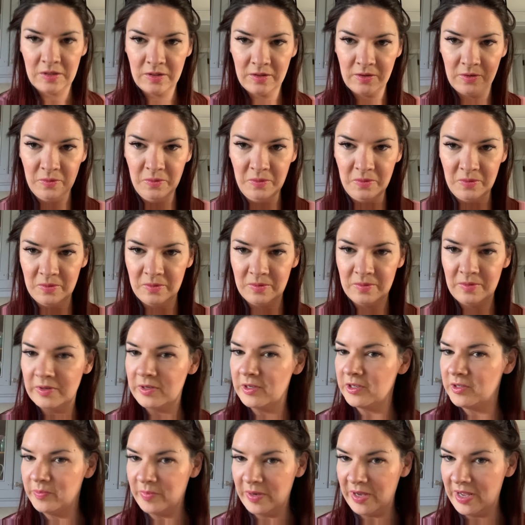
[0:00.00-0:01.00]
Oh, look
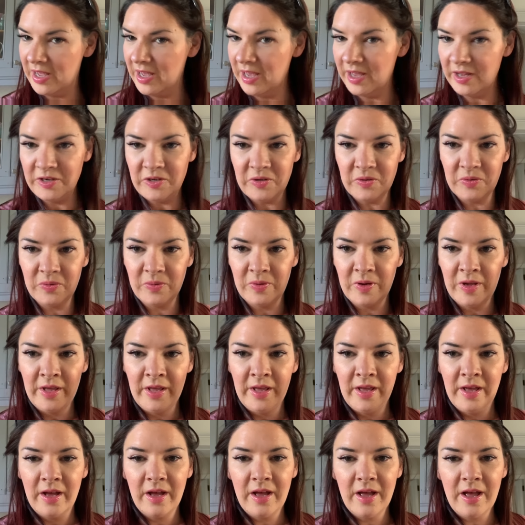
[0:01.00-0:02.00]
at my hairdo.
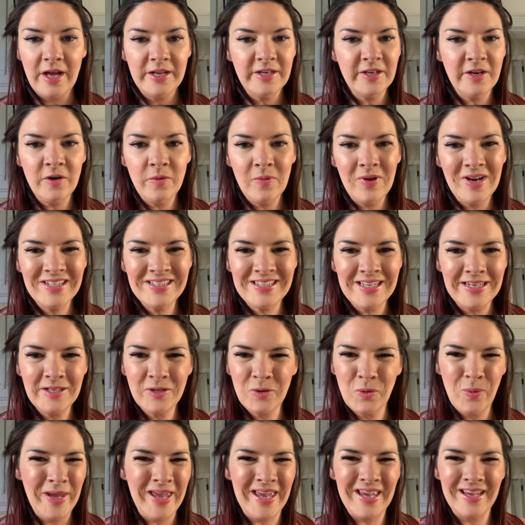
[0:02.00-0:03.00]
I don't know why I said
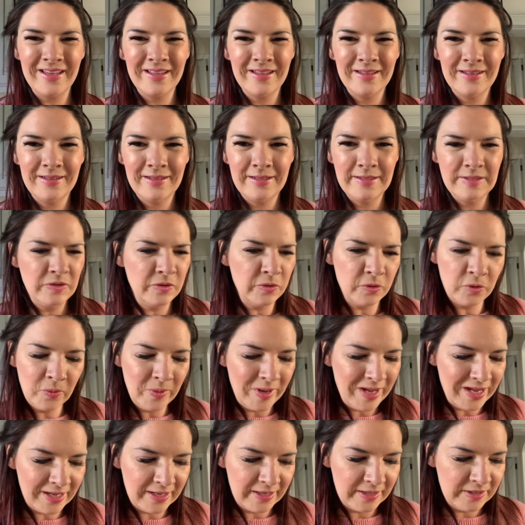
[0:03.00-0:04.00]
quick. It's not
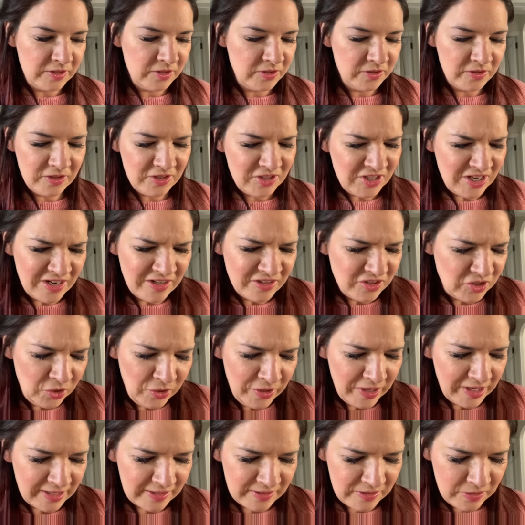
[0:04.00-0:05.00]
quick. It's just a gin and
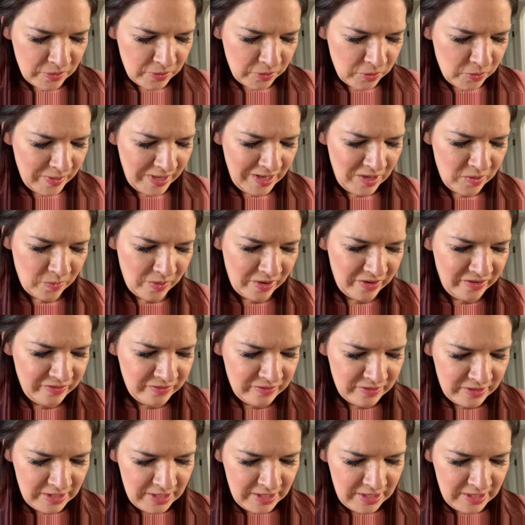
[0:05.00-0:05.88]
tonic. It's not a quick one.